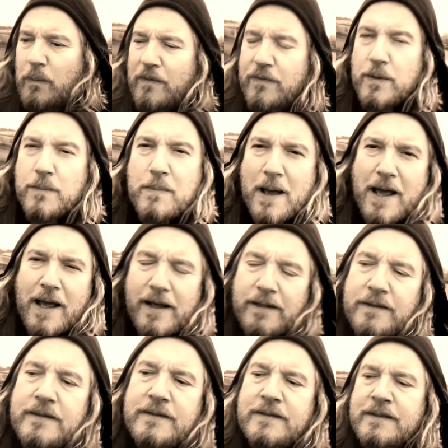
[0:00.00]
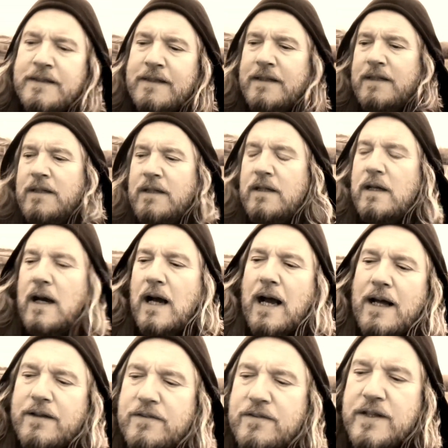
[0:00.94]
the bear
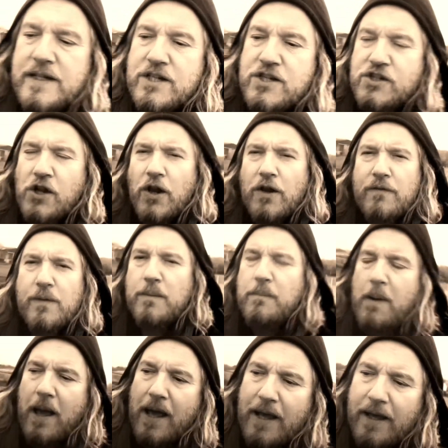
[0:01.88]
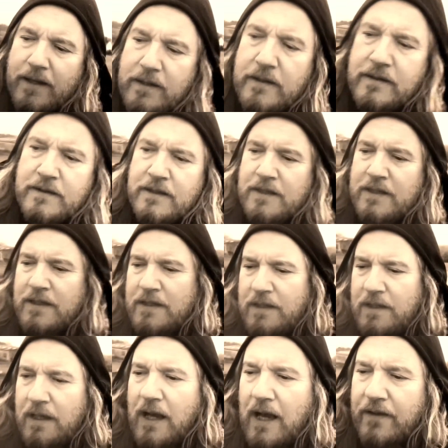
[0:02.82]
and the son of the bear,
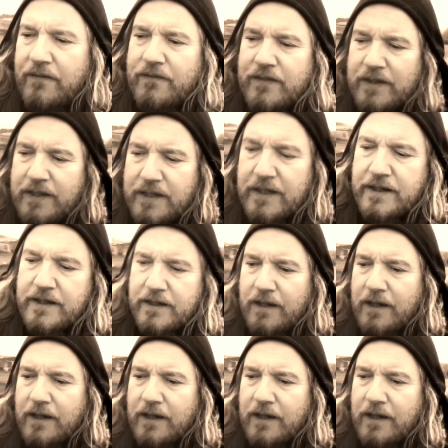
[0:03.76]
and the